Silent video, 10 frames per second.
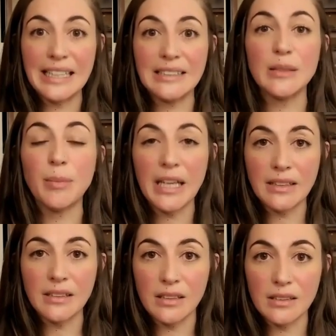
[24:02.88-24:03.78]

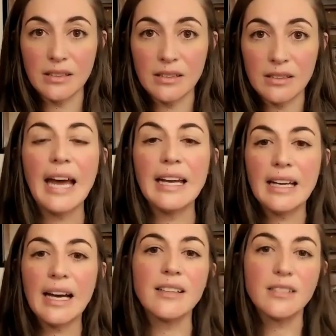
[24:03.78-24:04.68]
independent. And it
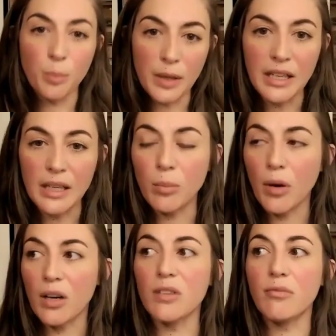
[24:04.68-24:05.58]
has been
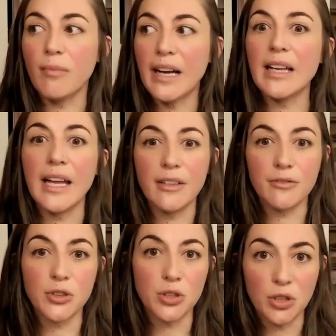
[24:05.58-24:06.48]
part of my
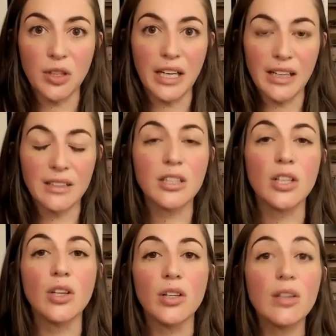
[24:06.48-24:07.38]
life's journey to
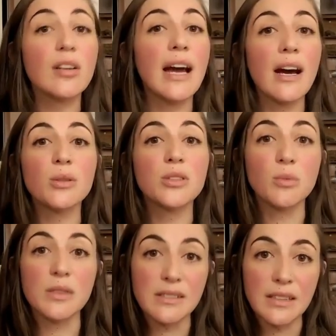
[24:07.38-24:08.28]
learn how to
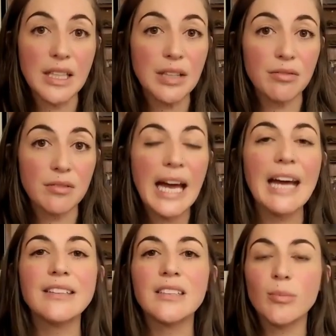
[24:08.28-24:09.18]
receive
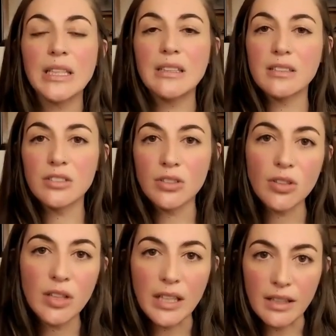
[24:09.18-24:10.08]
and to be
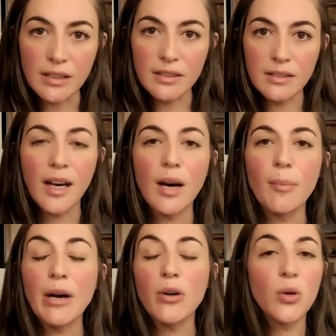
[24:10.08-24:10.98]
discerning
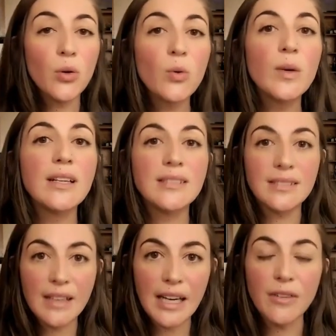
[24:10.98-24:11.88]
about who it is
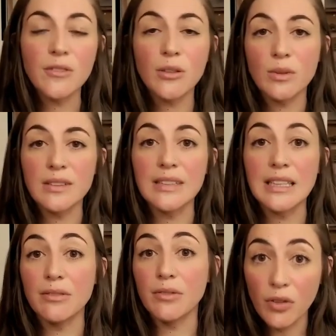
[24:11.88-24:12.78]
safe to
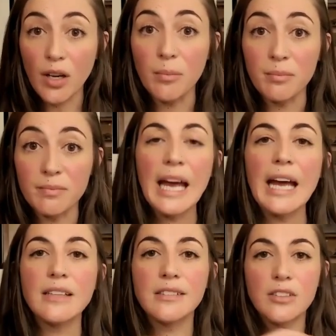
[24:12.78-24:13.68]
receive from.
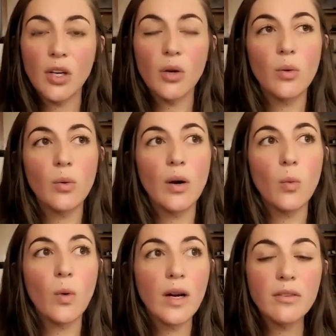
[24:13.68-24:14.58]
And so
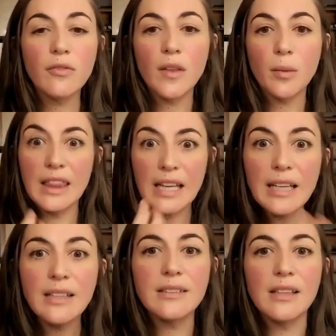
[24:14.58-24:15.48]
one of the
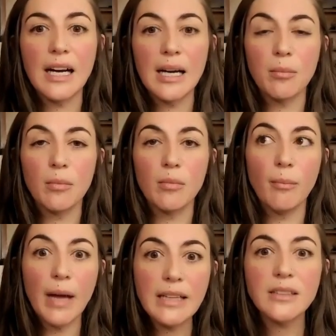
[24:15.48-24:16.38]
things that I'm
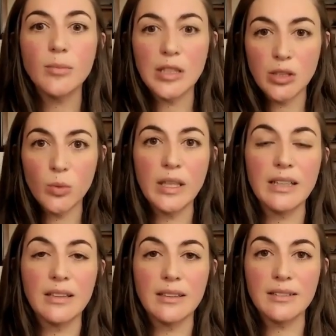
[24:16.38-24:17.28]
meant to be doing
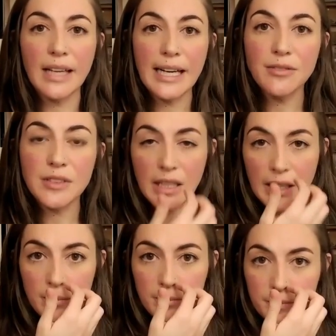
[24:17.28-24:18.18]
in this
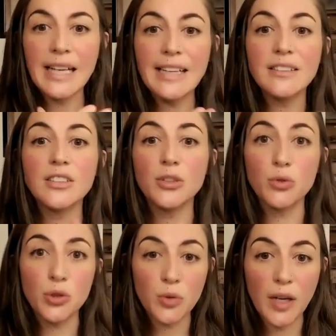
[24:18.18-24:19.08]
lifetime is to
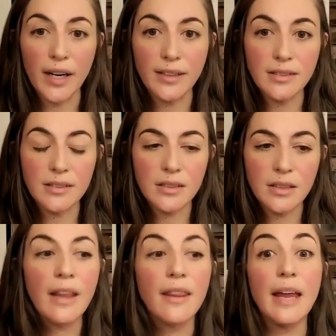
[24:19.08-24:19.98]
trust
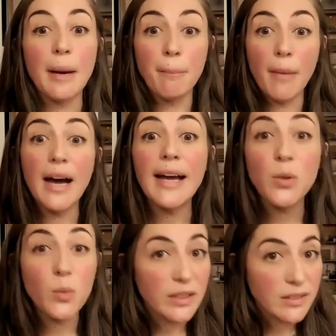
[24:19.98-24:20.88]
that my
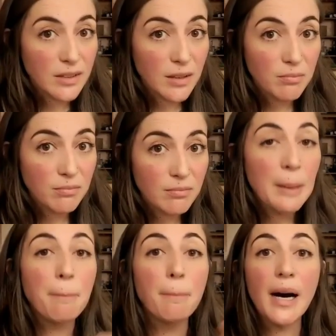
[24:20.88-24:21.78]
wisdom,
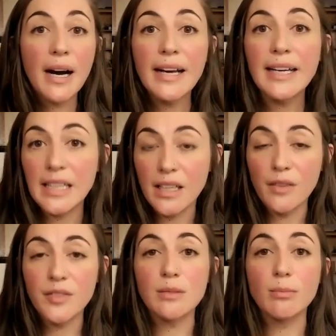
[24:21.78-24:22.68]
my
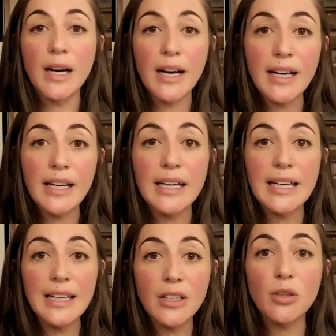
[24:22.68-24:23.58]
gifts, my
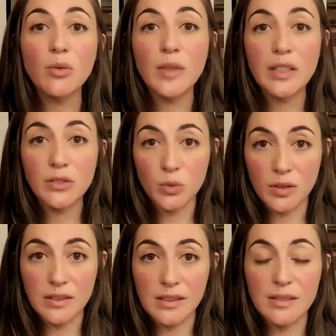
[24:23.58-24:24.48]
inner
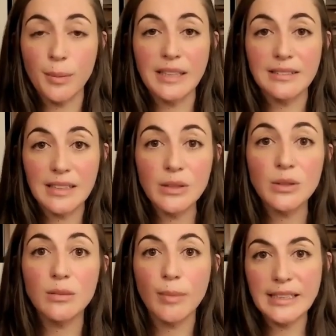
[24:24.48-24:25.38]
resources, my
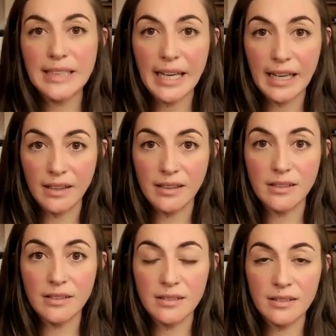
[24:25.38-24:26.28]
skills, my
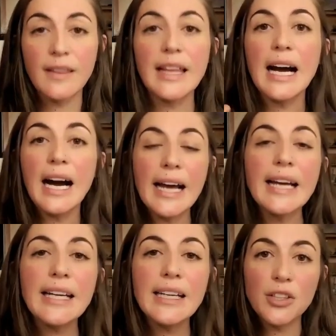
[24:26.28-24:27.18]
talents, that I
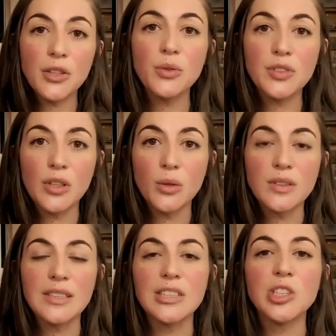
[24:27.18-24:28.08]
can use those
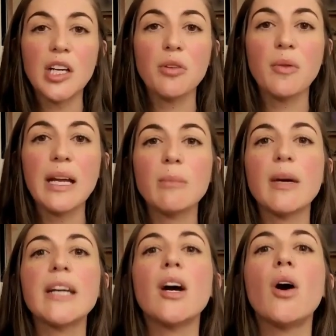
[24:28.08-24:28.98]
to generate
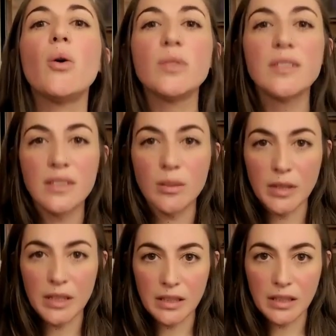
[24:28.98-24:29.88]
my own
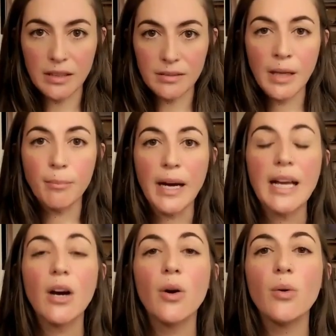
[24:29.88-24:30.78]
stability, my
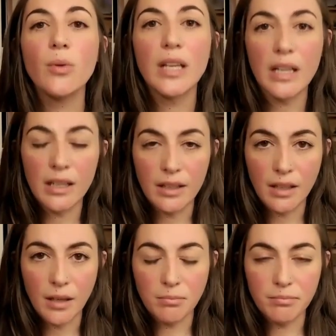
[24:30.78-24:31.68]
own
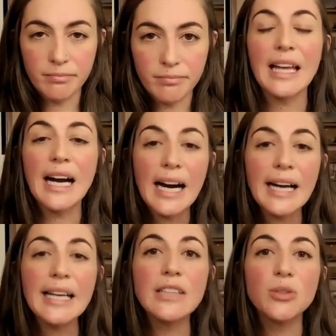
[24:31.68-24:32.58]
income, that
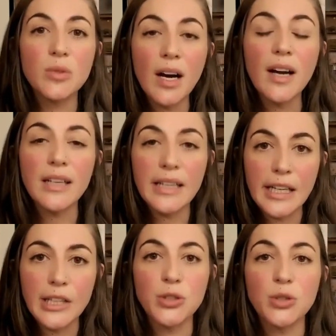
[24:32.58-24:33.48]
I do not
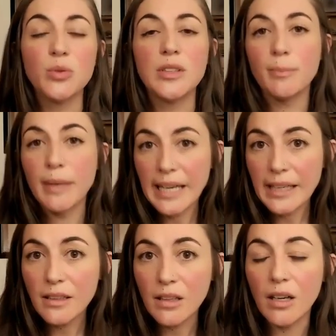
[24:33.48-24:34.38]
need to
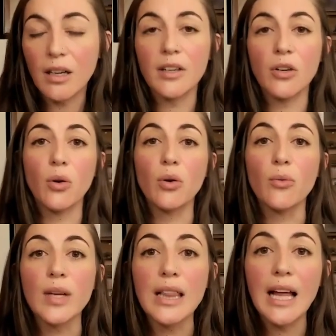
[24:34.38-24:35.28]
depend on or
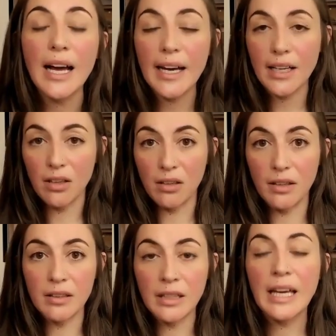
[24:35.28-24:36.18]
rely
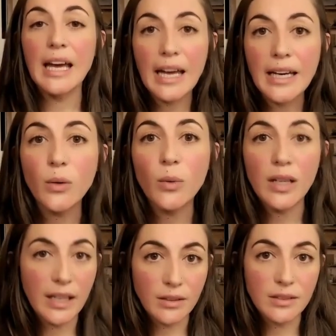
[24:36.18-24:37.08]
on anyone
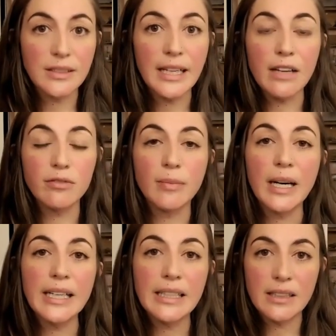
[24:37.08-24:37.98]
else to have
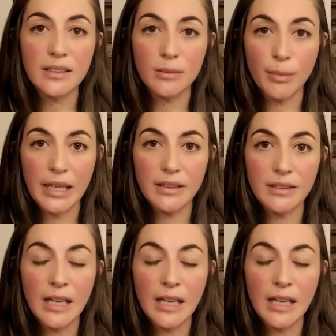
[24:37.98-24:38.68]
my needs met